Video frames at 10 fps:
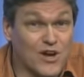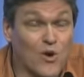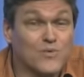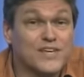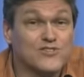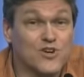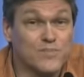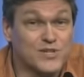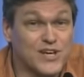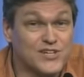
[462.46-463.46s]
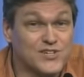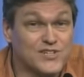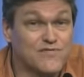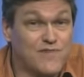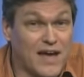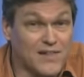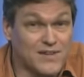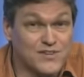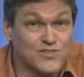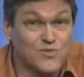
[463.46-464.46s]
the only interpretation that's
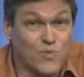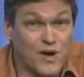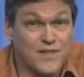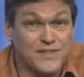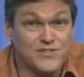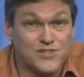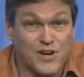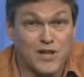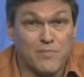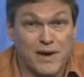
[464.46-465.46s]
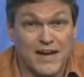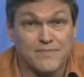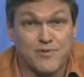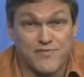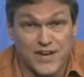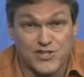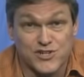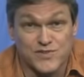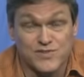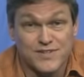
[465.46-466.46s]
valid is the one that's done by
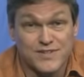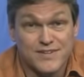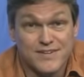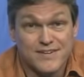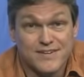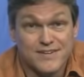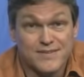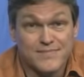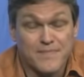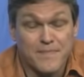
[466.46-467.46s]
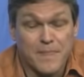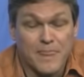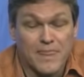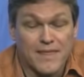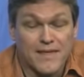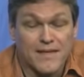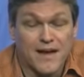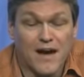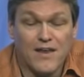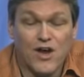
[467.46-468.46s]
professionals. How far back were
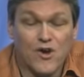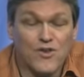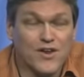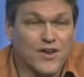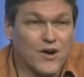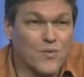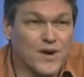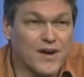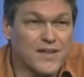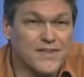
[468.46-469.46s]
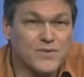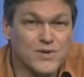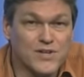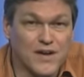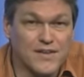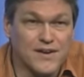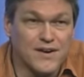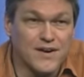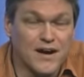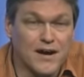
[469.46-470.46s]
the Neanderthals? No. I think we're done
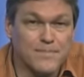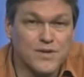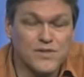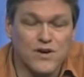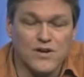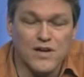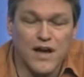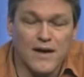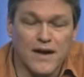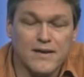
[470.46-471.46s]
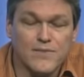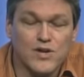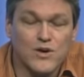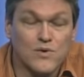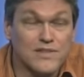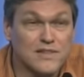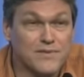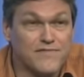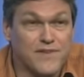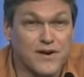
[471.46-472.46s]
here. Look, and I'm going to go a little
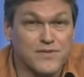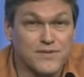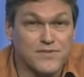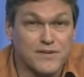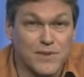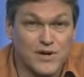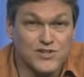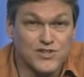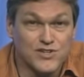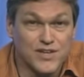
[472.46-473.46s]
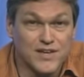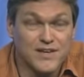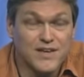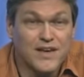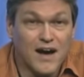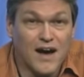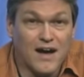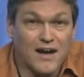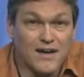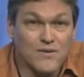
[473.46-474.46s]
bit farther than Martin just did.
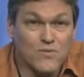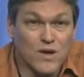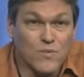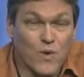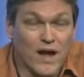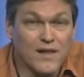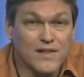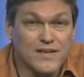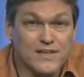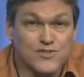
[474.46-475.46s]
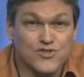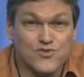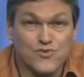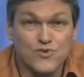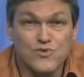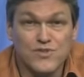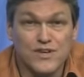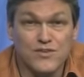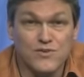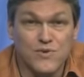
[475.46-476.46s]
While it is true
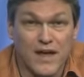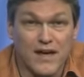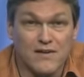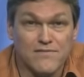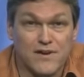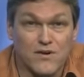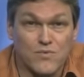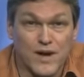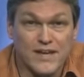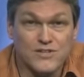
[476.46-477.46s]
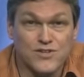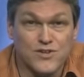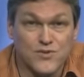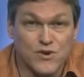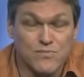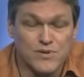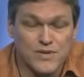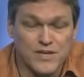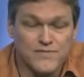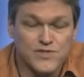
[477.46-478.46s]
that you have a right to your own
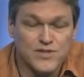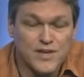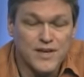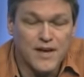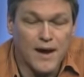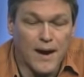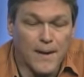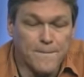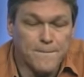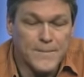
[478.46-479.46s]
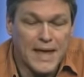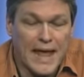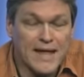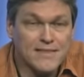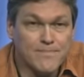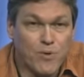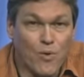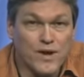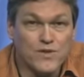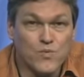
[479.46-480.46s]
beliefs, at the
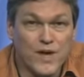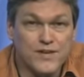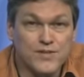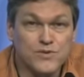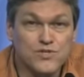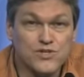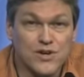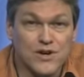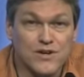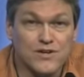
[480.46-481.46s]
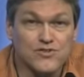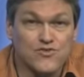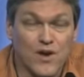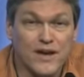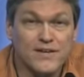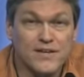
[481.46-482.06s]
point when you start trying